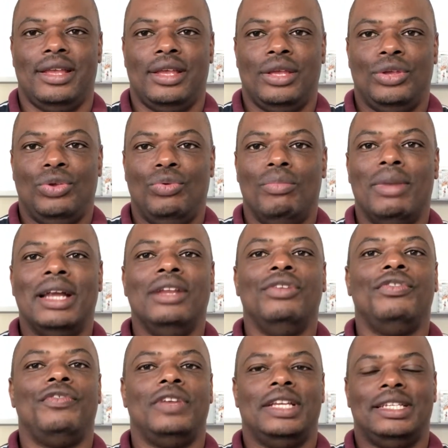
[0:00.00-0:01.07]
You
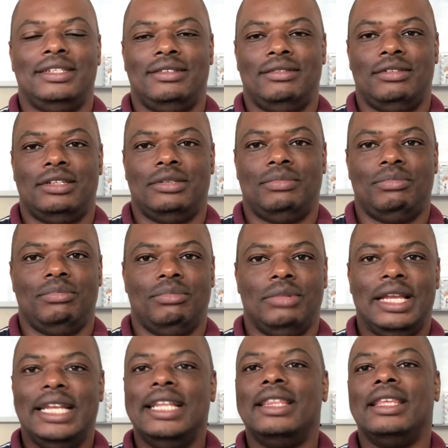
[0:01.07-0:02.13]
manifest
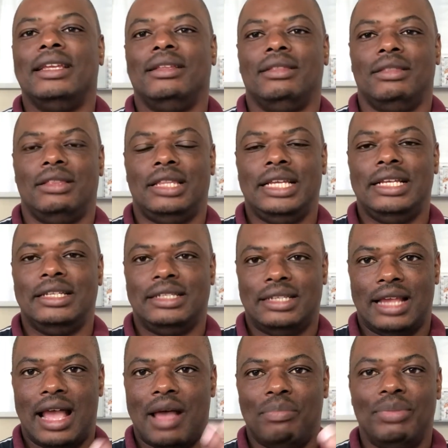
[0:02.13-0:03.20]
anything, things
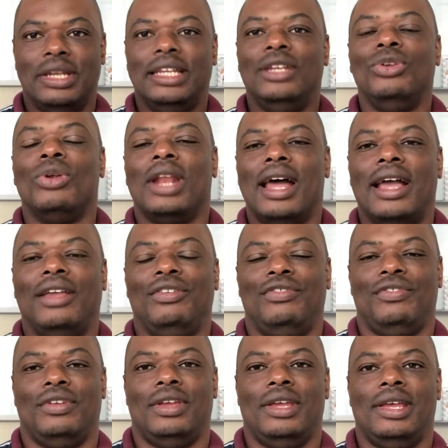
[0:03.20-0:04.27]
happen in your life.
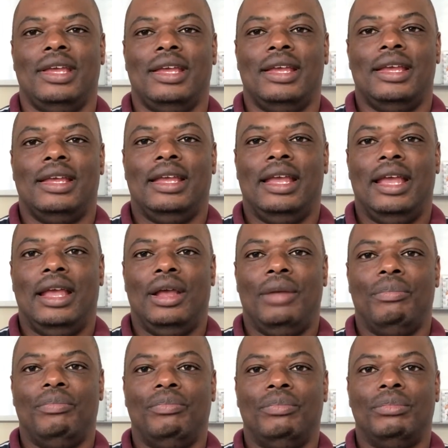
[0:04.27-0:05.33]

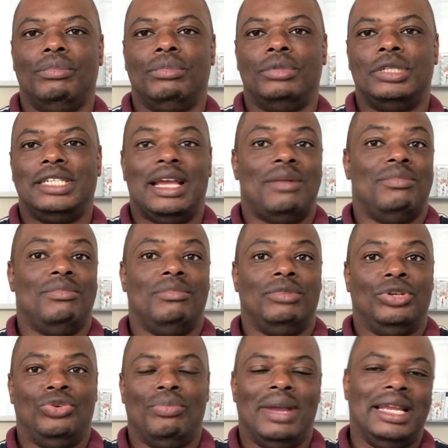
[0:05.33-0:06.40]
Some
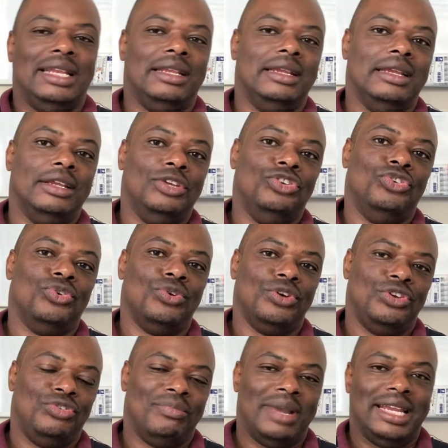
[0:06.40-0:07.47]
you might enjoy,
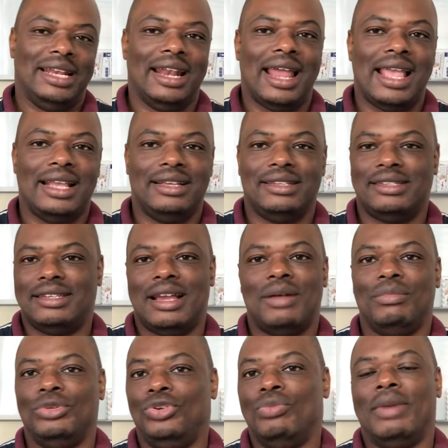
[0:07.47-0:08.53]
you might like,
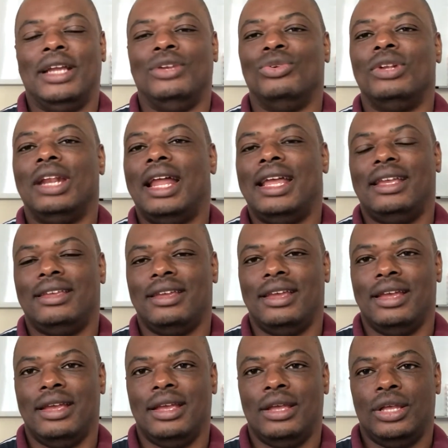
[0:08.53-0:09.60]
some you might not like.
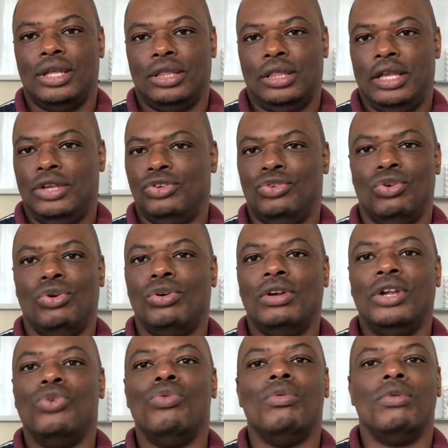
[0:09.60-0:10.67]
There is no
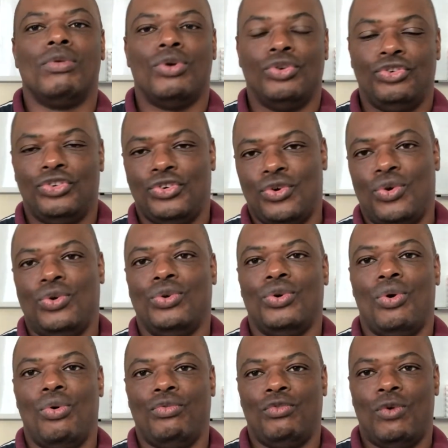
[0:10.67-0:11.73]
real control
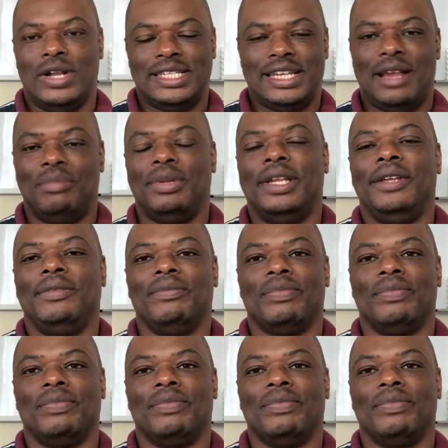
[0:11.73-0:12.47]
of what's happening.